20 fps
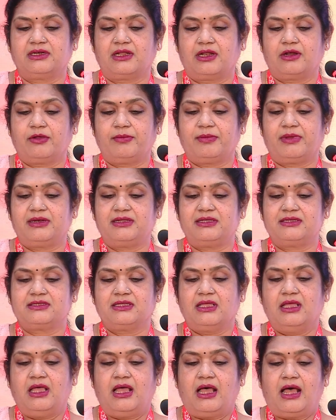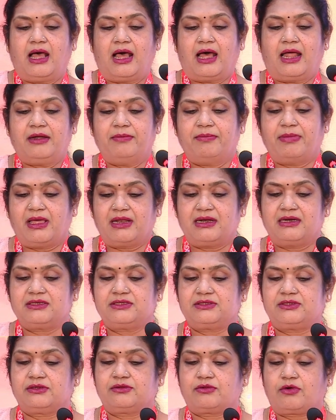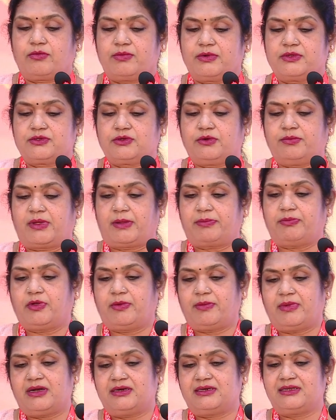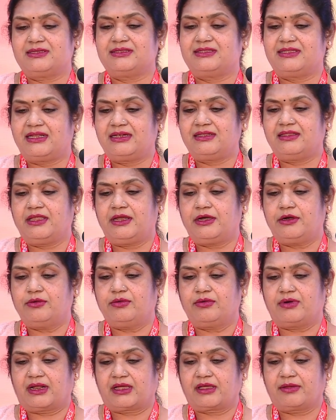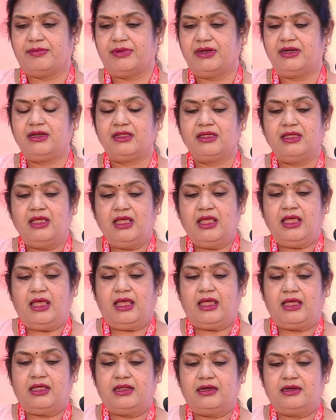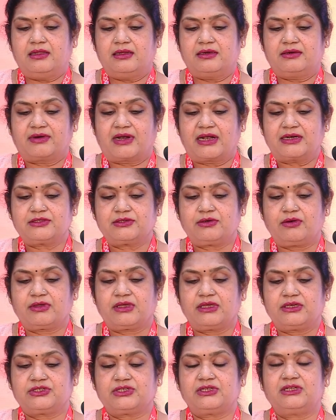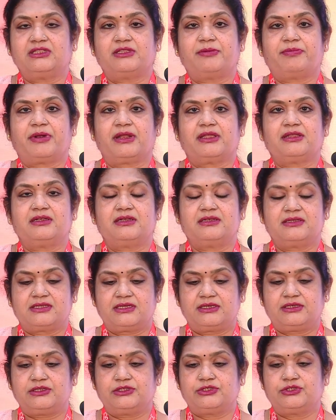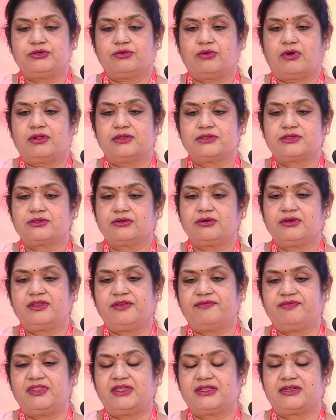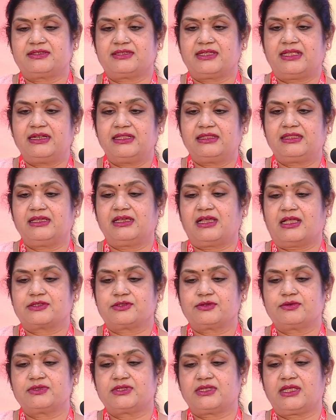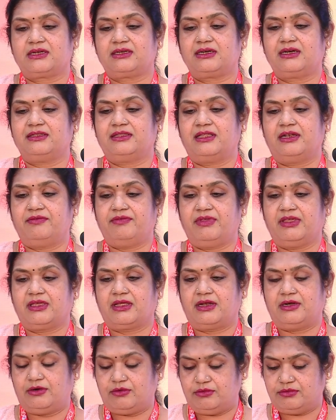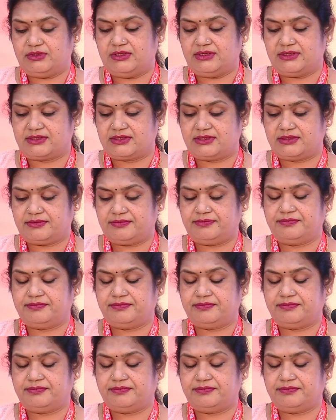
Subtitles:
anomalies, unbalanced chromosome abnormalities, then they do recommend. And translocation in the pregnancy tissue also, if there is anything associated, then we can do this.